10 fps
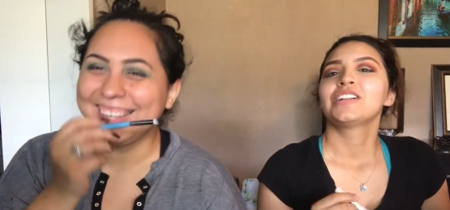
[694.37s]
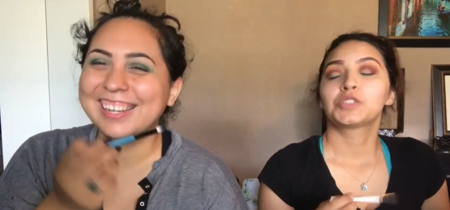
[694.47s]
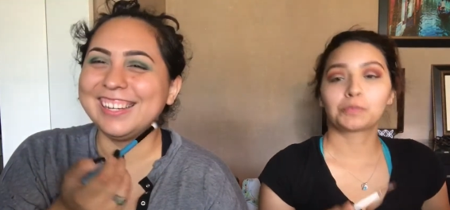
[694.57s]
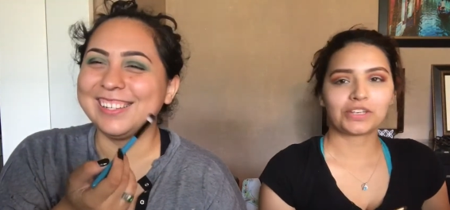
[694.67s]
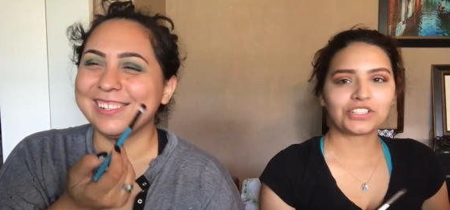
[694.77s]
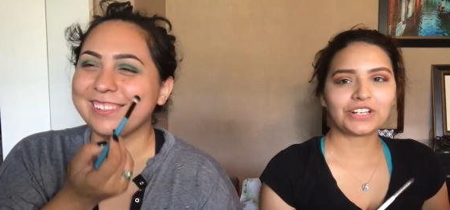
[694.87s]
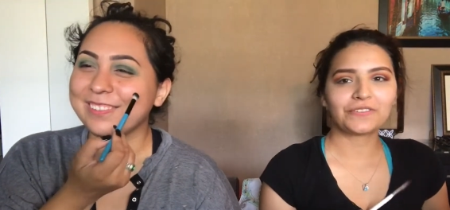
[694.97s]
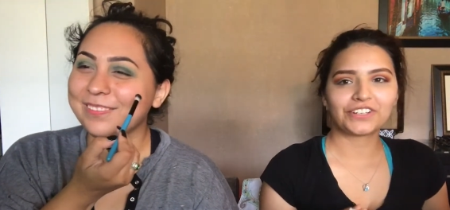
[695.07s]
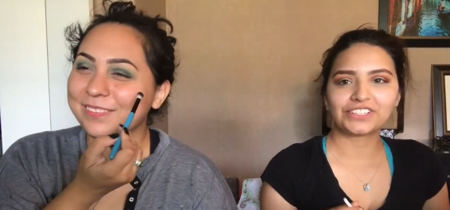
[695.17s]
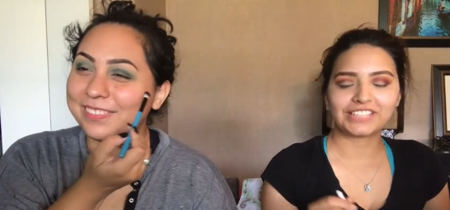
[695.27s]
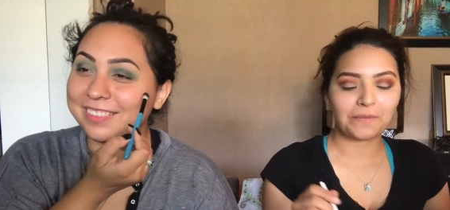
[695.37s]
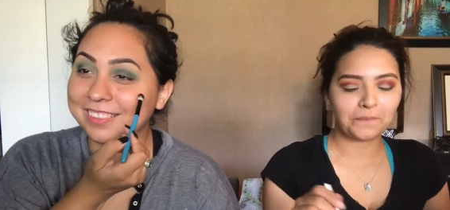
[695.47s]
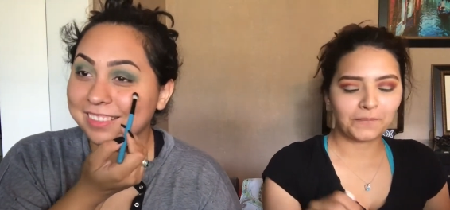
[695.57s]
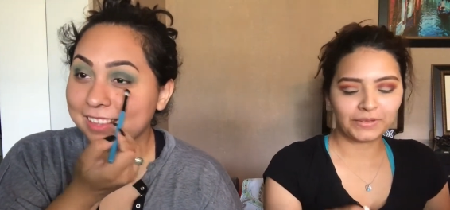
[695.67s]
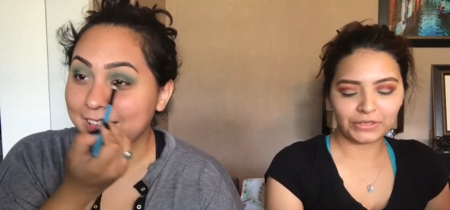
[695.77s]
Speaker 1: Especially when you say,
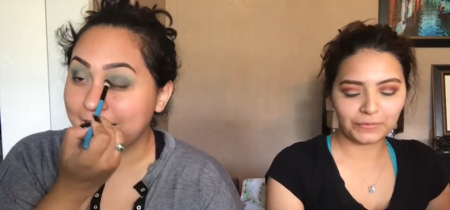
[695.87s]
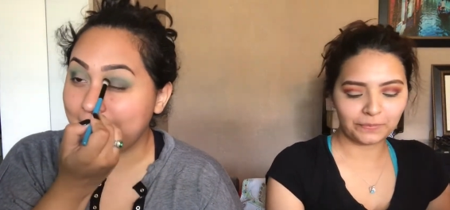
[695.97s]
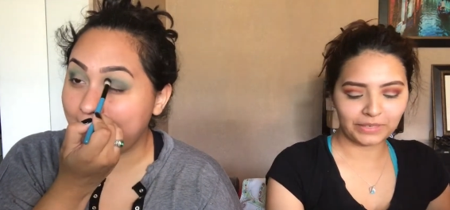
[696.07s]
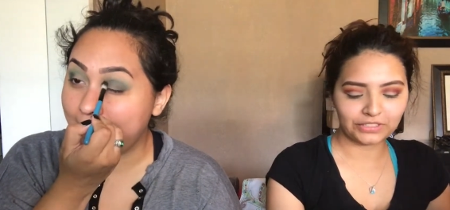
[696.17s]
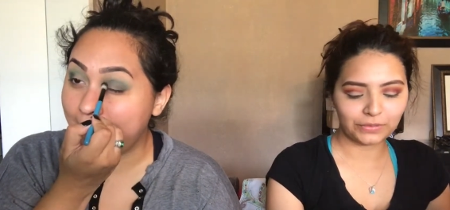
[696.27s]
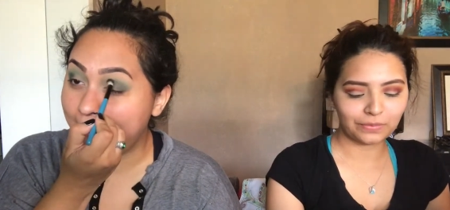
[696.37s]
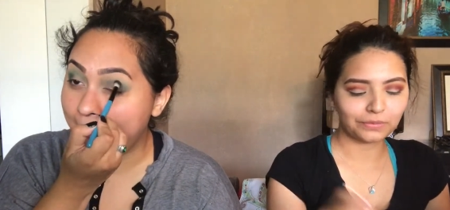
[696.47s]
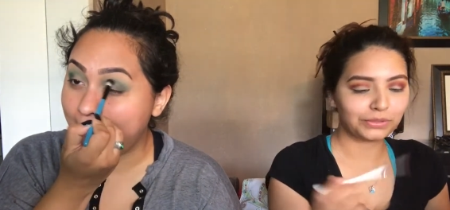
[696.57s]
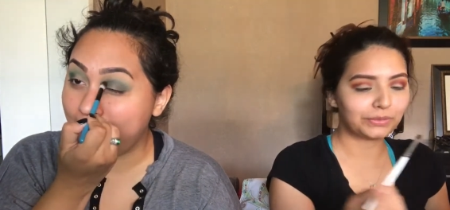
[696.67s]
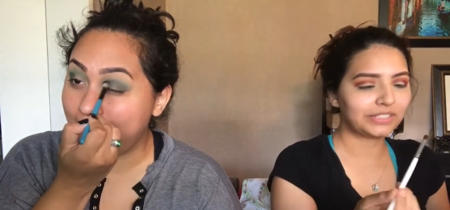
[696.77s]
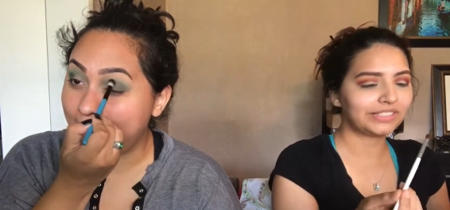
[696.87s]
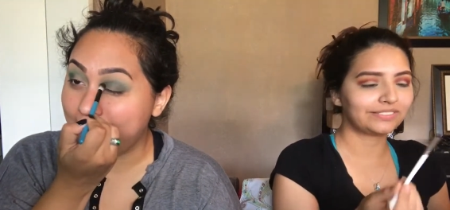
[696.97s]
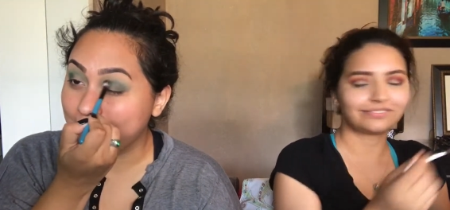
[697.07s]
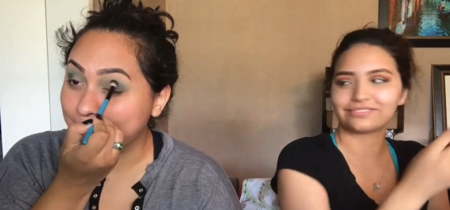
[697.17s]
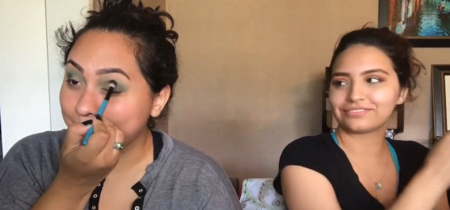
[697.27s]
you bet you won't do it.
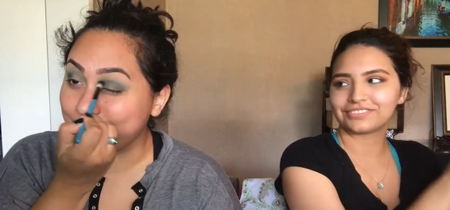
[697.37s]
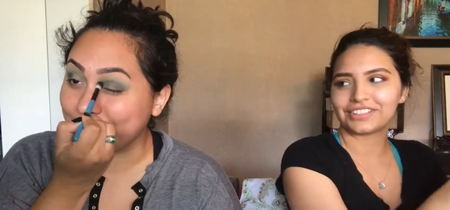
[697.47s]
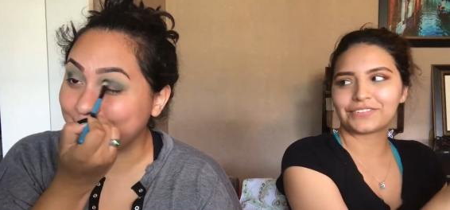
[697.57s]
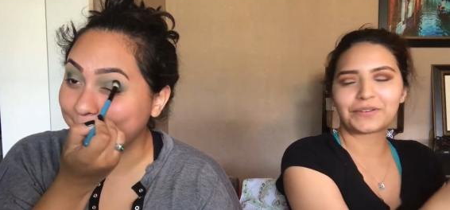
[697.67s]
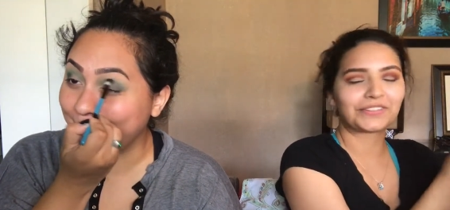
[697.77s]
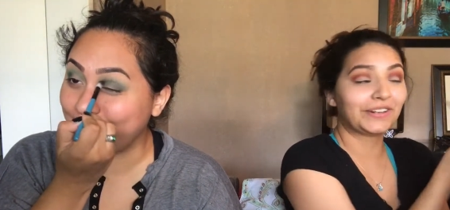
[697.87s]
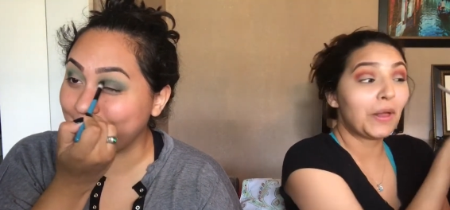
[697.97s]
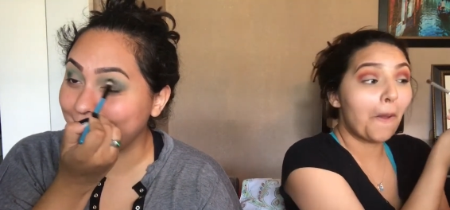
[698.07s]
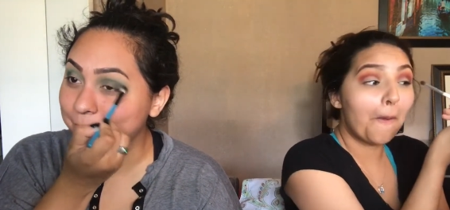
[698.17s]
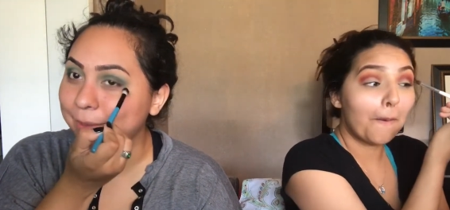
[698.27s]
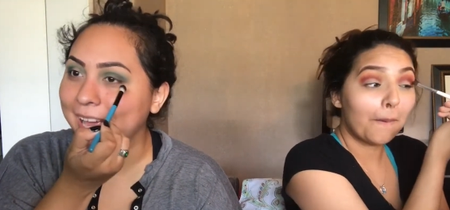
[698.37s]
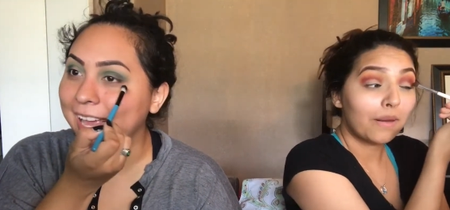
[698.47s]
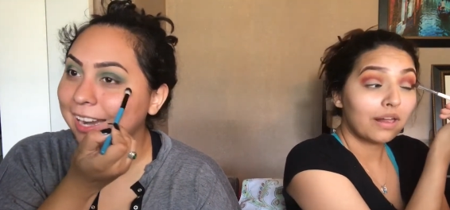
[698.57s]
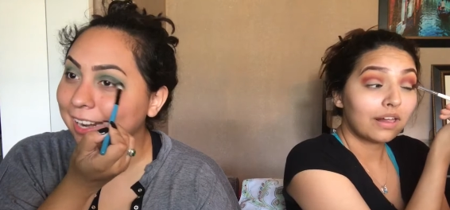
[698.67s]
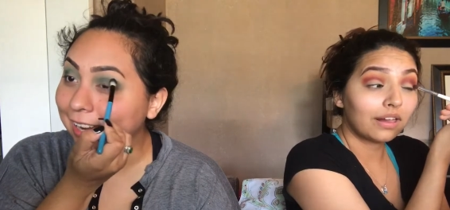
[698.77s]
Bet you won't.
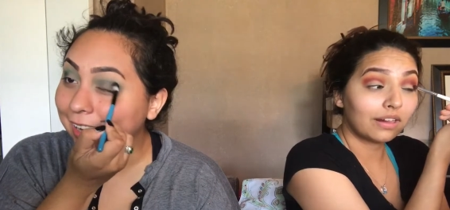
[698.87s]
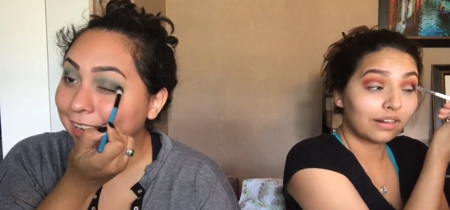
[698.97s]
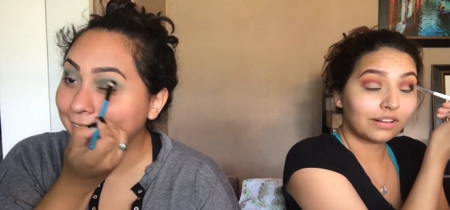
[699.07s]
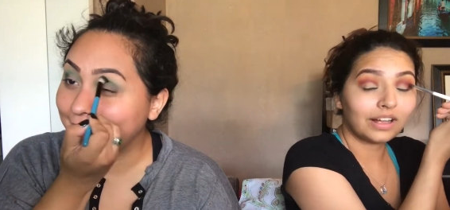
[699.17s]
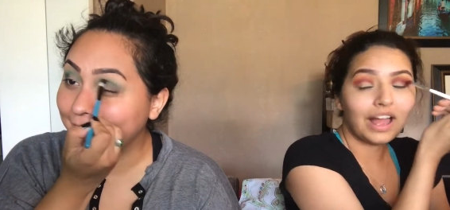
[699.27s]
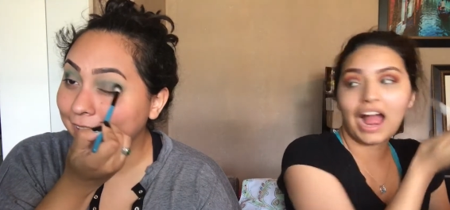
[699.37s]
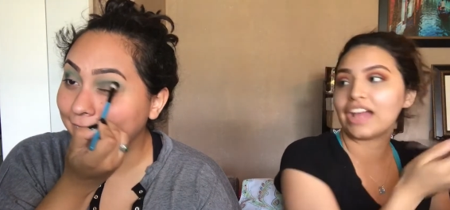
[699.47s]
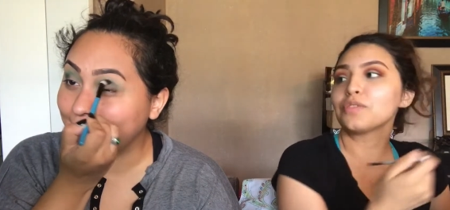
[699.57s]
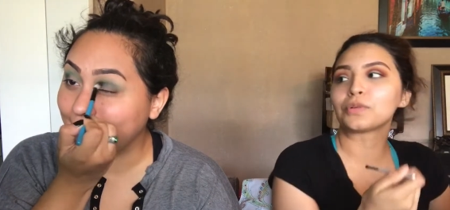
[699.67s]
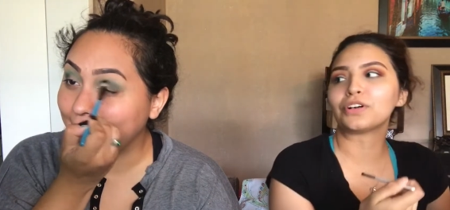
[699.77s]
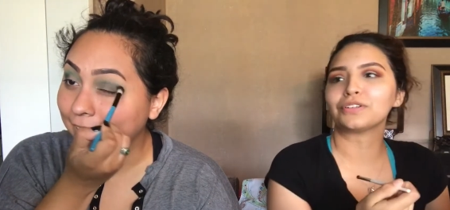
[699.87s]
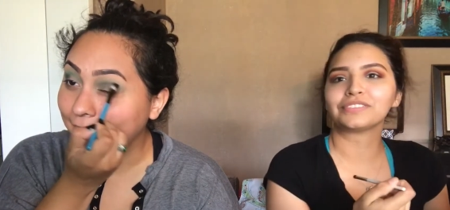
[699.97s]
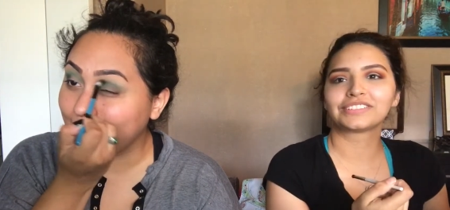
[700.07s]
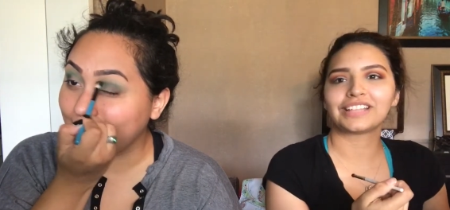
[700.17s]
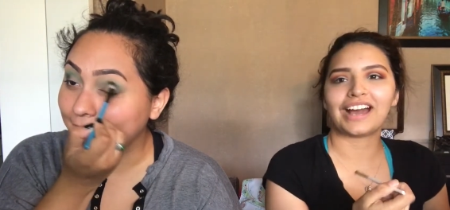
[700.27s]
Bet. I won't.